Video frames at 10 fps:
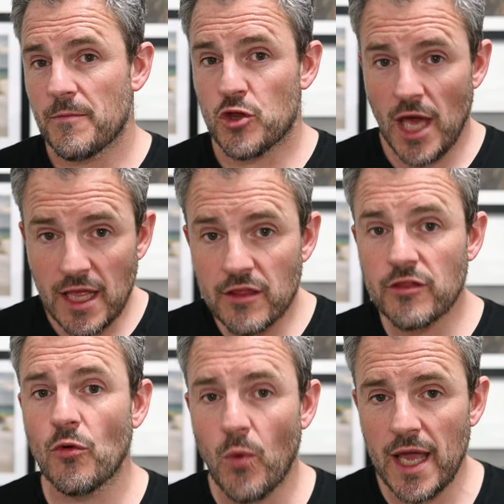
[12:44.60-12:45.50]

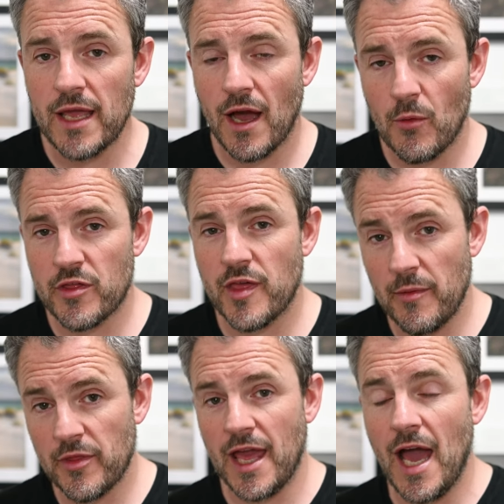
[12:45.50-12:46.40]
changed the way I would
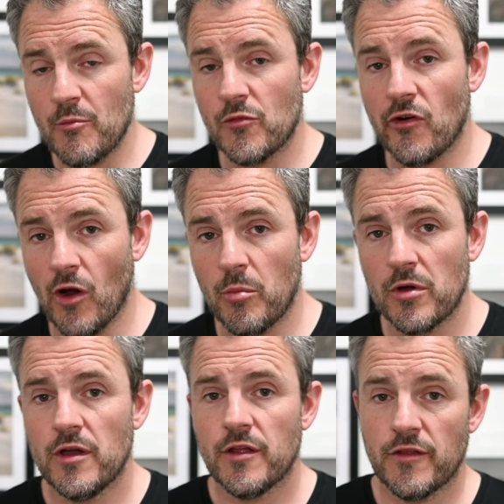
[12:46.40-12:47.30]
set the camera
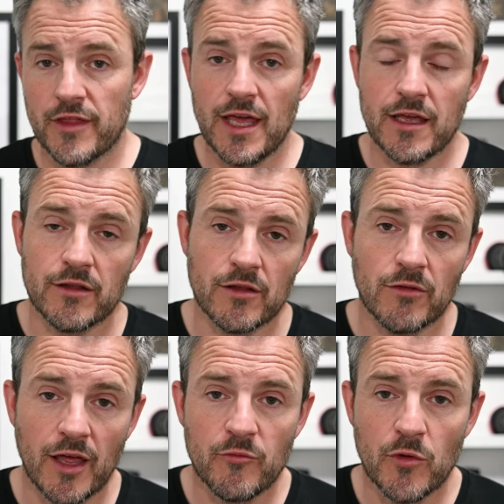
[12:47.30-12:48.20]
up to take in
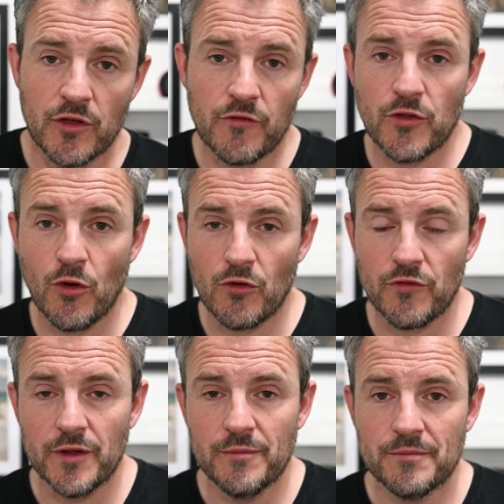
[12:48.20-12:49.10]
live music
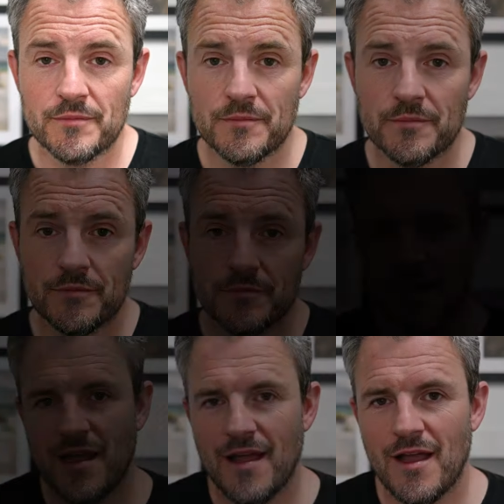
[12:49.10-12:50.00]
photography.
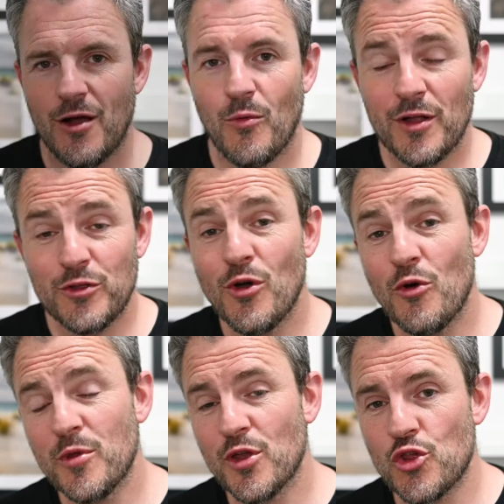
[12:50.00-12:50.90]
Well, I do
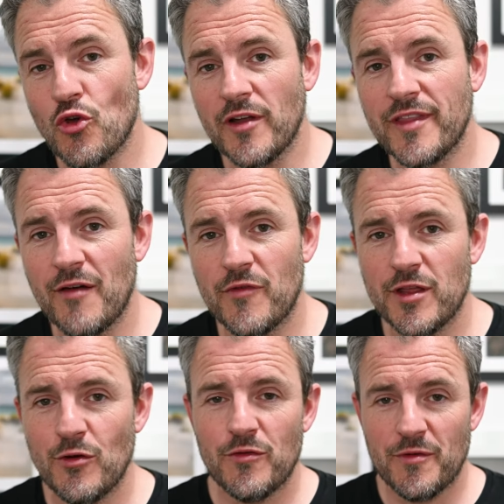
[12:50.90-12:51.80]
hope you enjoyed that
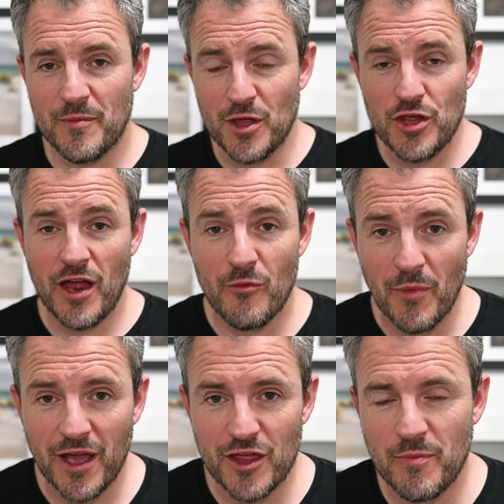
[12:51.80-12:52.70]
video, me sharing
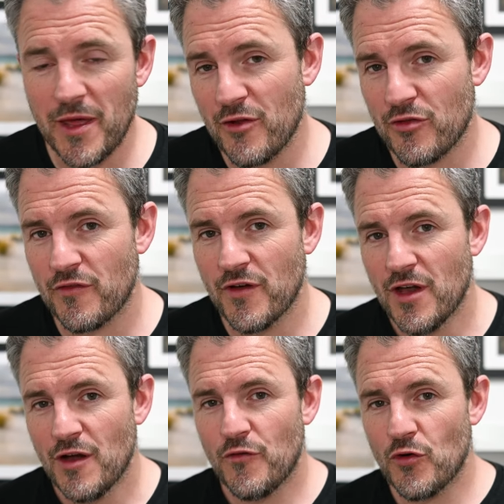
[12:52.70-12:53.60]
my experience of
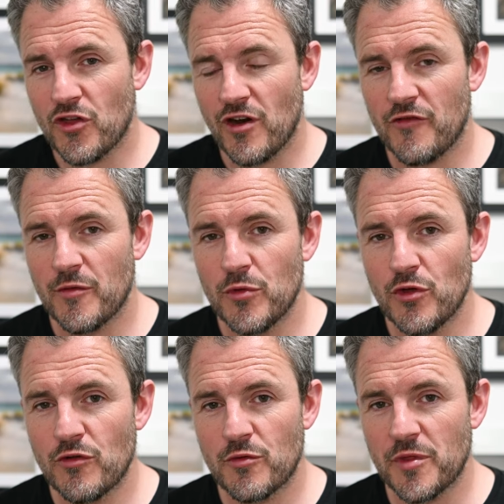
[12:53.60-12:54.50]
photographing
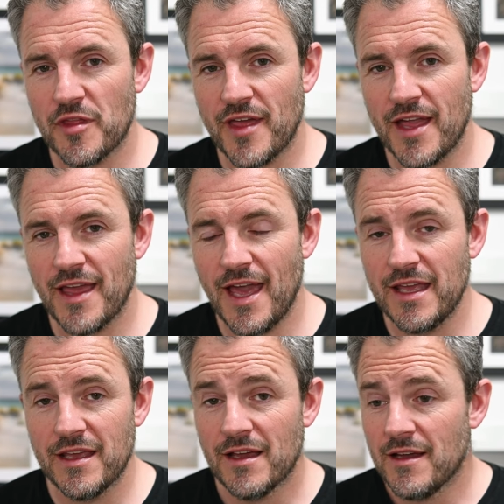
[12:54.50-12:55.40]
Muse with a Z8.